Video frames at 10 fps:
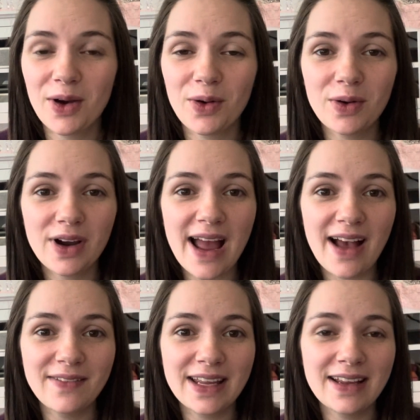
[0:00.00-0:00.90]
or
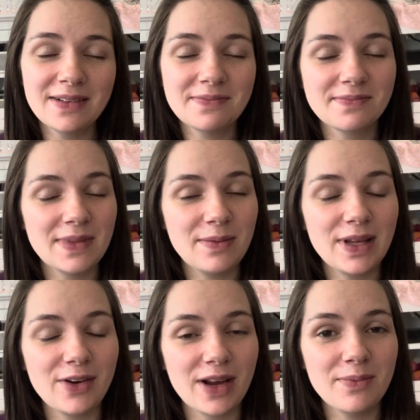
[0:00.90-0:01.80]
having maybe
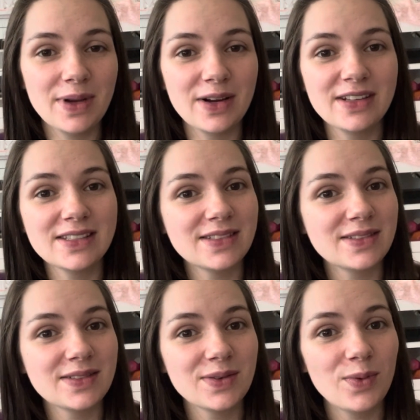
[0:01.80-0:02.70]

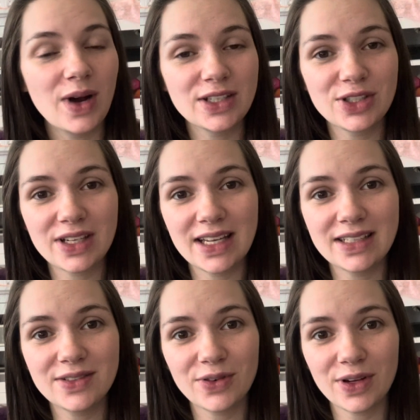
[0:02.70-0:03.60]
grandparents watch your
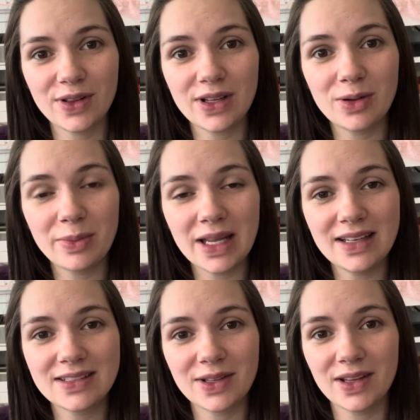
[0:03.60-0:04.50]
kids for a little bit
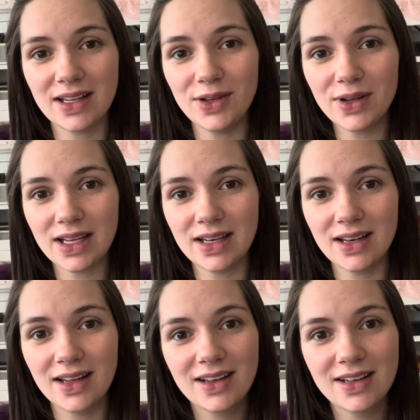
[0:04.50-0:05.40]
so that you can
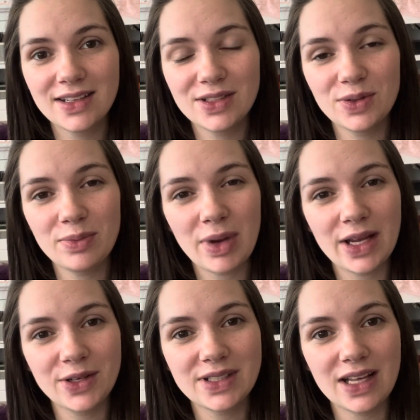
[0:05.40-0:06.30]
do it by
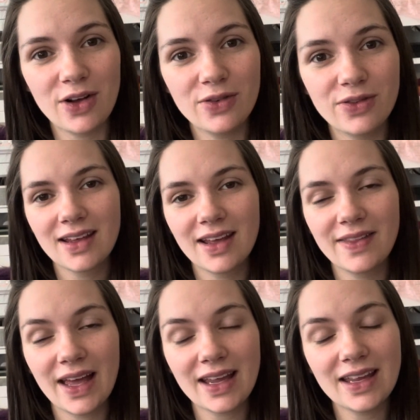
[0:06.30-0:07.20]
yourself. And
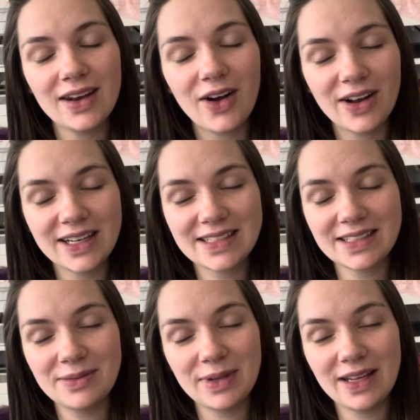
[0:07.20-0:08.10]
that can
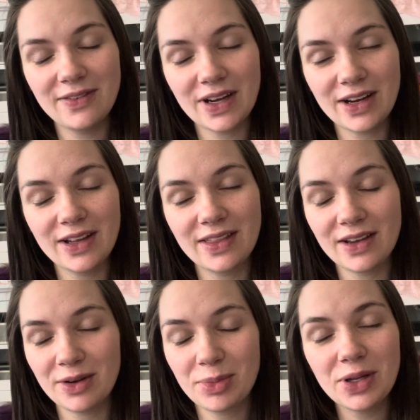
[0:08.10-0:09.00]
honestly be very
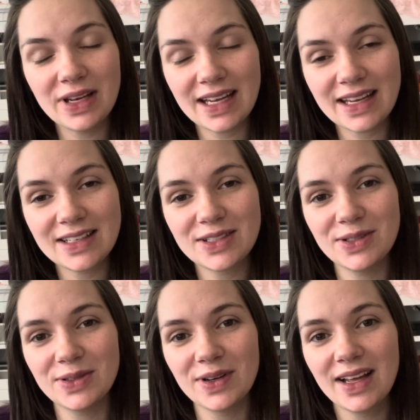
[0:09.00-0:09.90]
therapeutic to